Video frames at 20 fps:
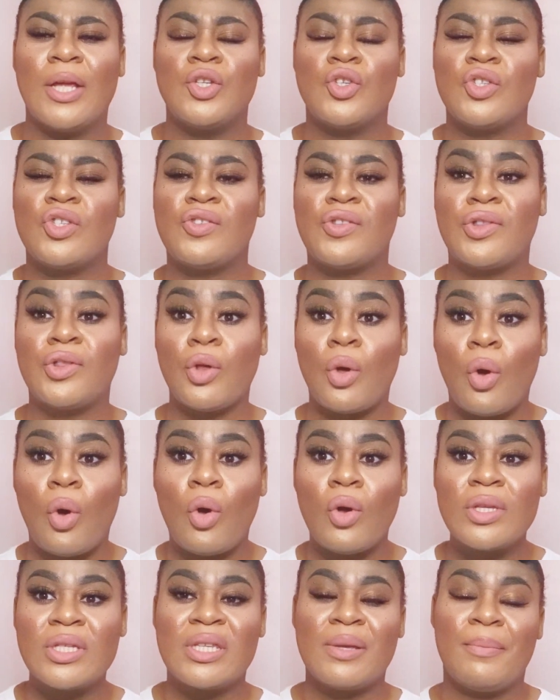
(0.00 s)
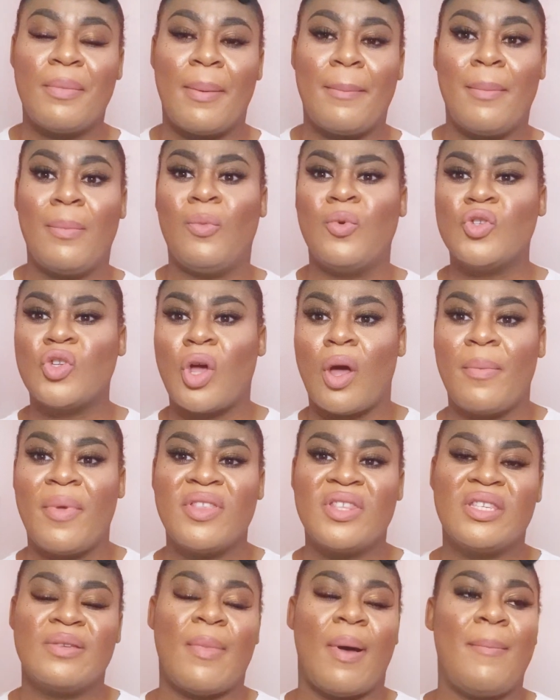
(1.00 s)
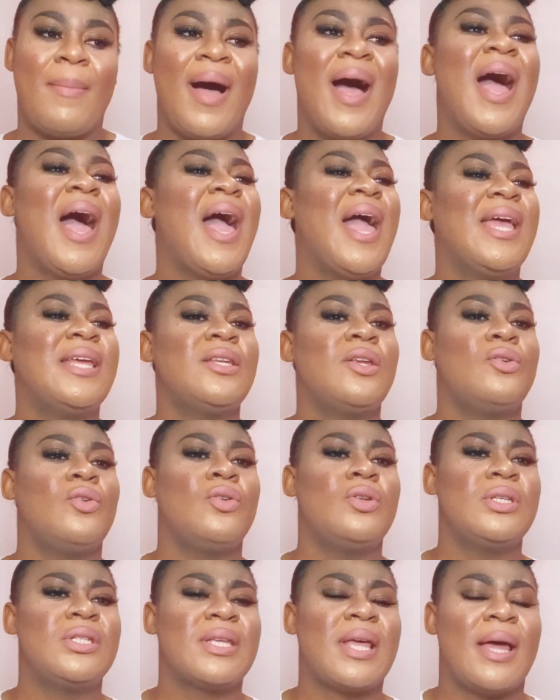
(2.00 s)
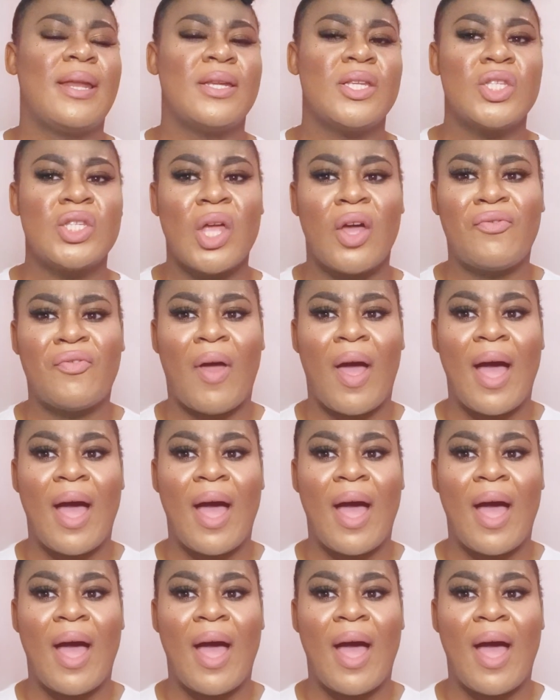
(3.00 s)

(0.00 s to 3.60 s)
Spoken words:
just thoughts was coming to my mind and all this kind of stuff.